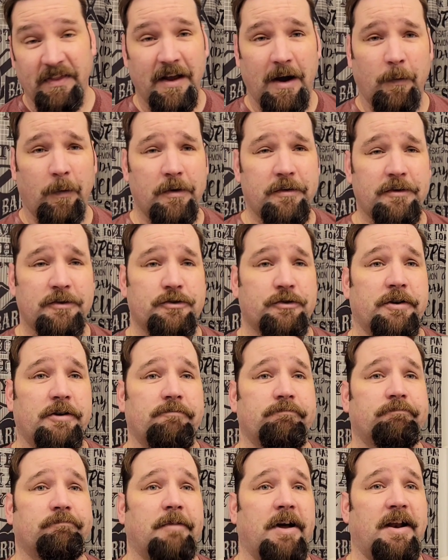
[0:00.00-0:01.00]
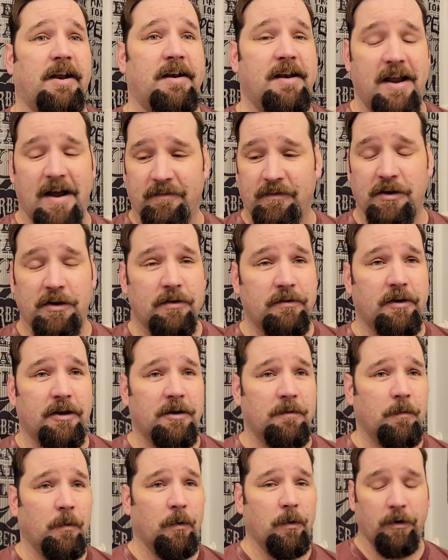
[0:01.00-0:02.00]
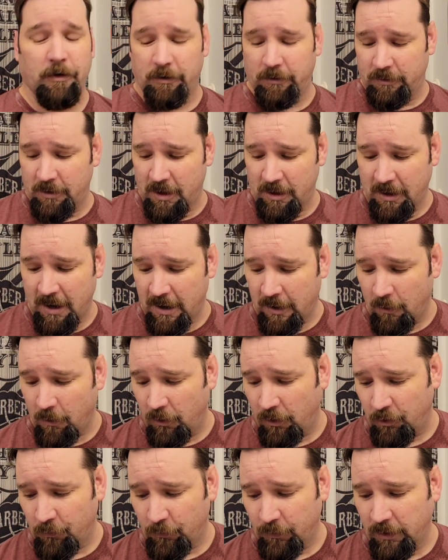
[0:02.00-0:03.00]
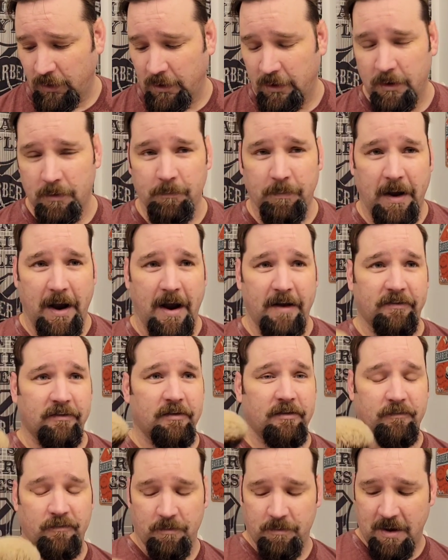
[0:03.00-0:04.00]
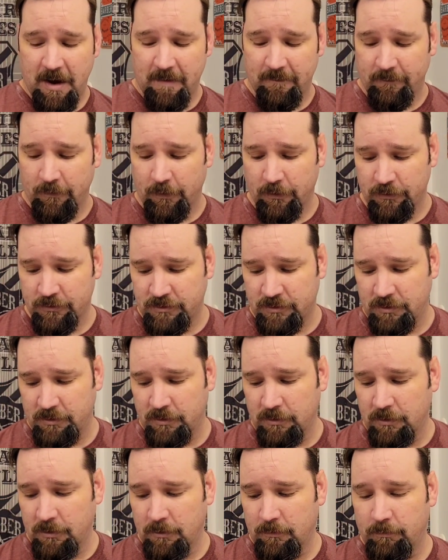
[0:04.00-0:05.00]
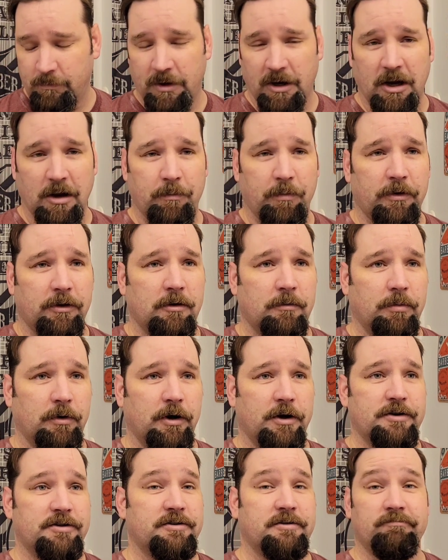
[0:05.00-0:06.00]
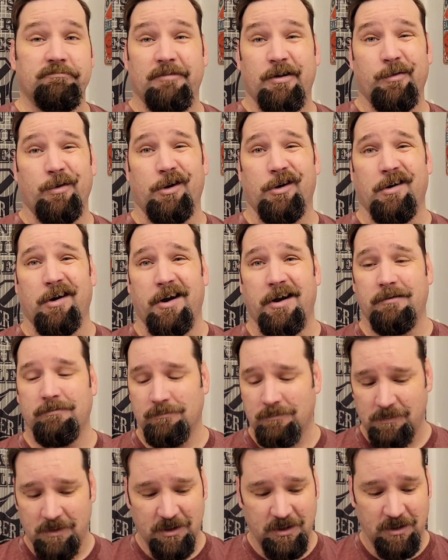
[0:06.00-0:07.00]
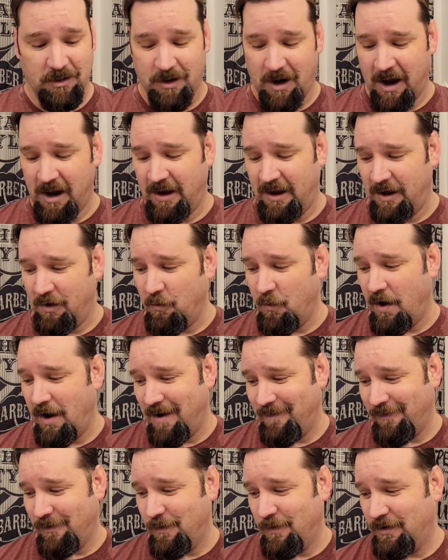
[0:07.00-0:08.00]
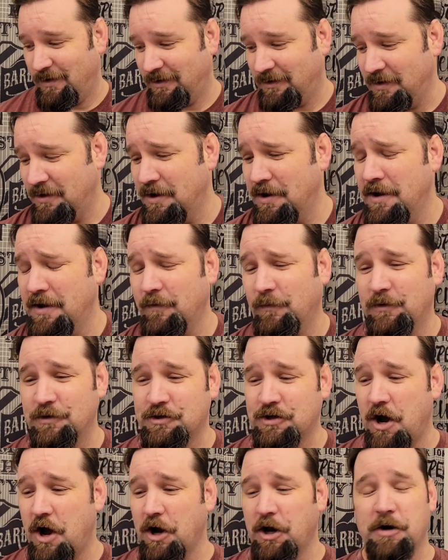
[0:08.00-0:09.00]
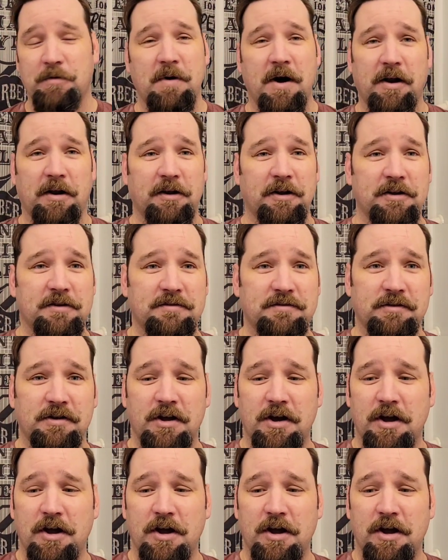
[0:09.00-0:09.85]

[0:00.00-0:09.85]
That works a treat. I didn't have to use any more. I got all three passes from that first pick up with the brush. It worked great. I get why everyone was talking about it. It's